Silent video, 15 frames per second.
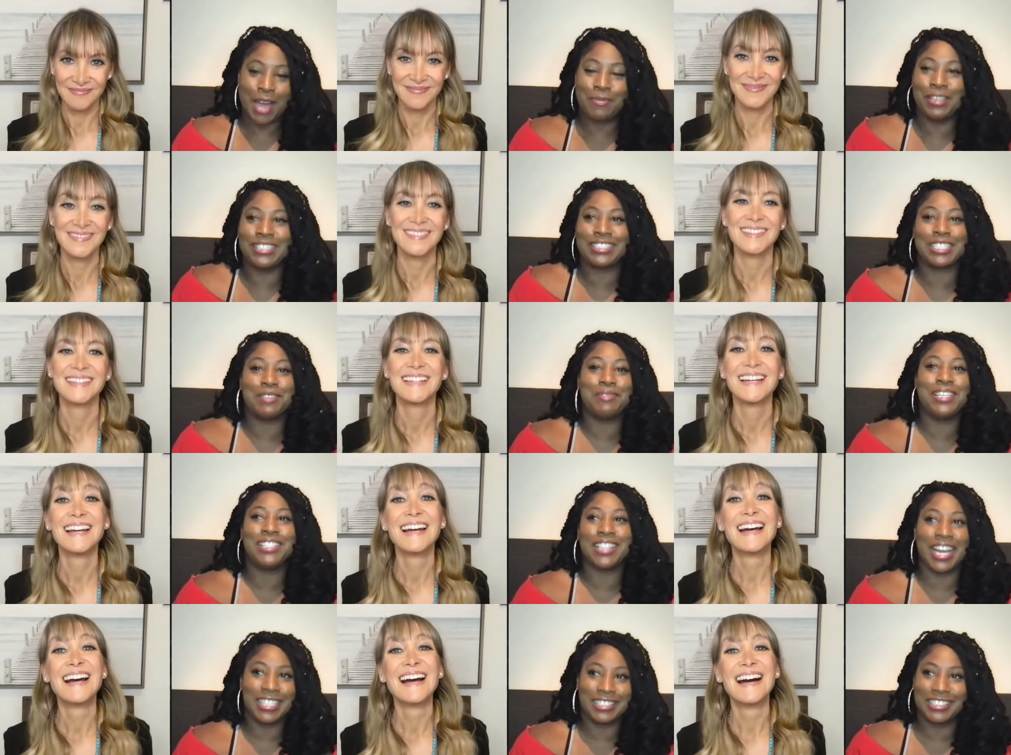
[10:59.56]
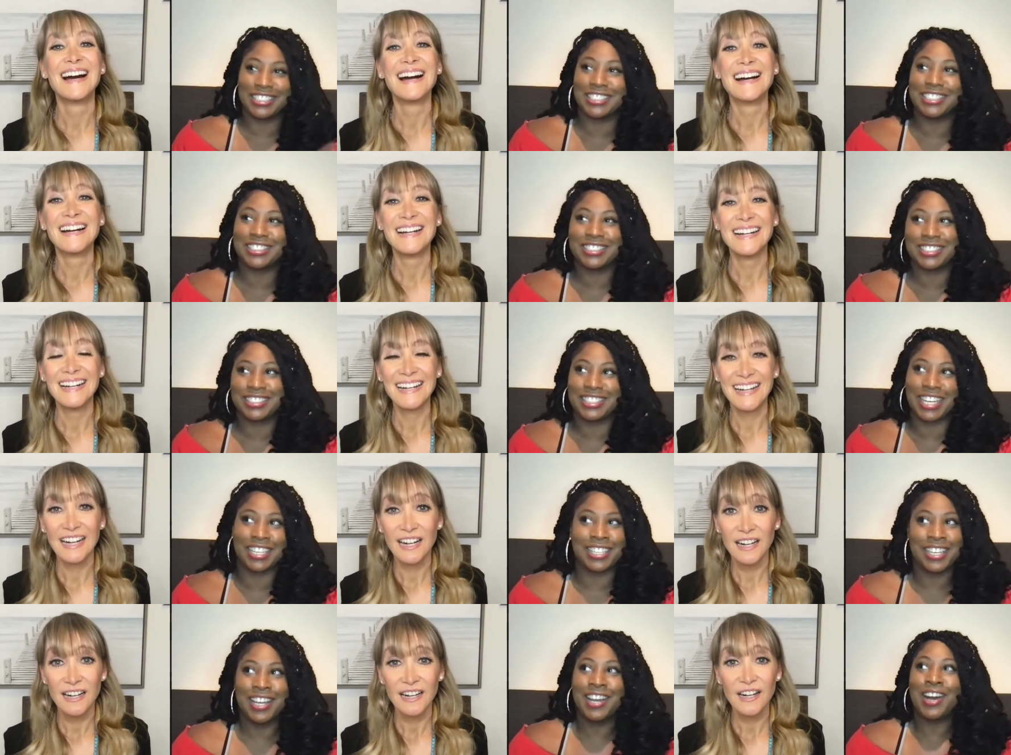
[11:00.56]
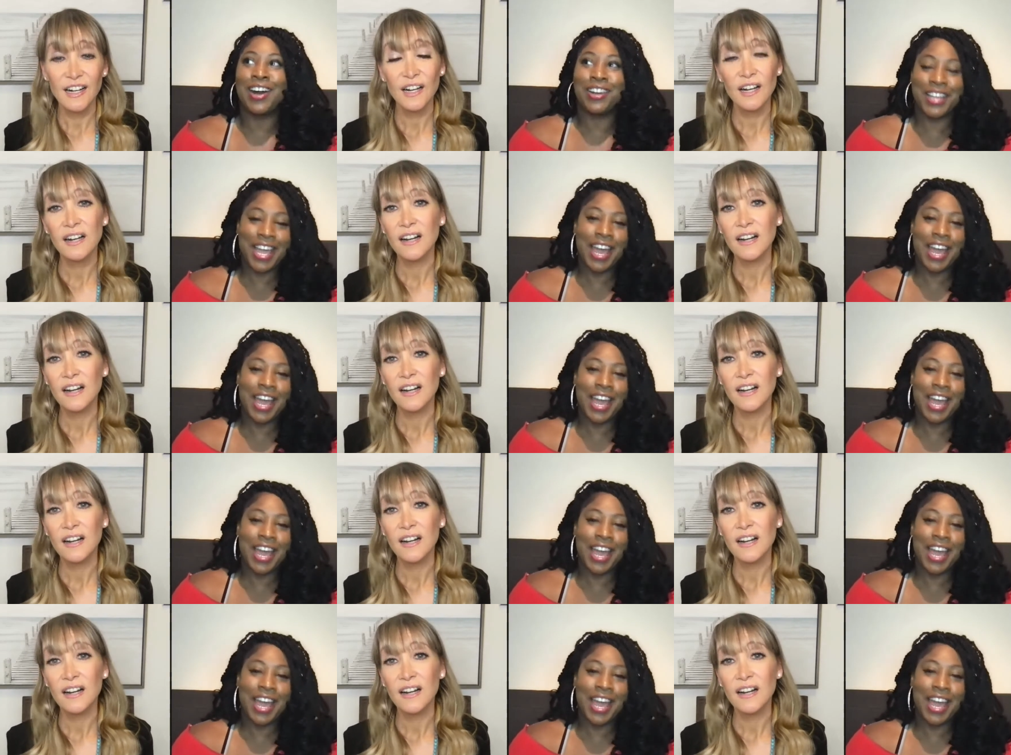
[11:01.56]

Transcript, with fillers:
Speaker 1: happened to me last year. So it's just like, oh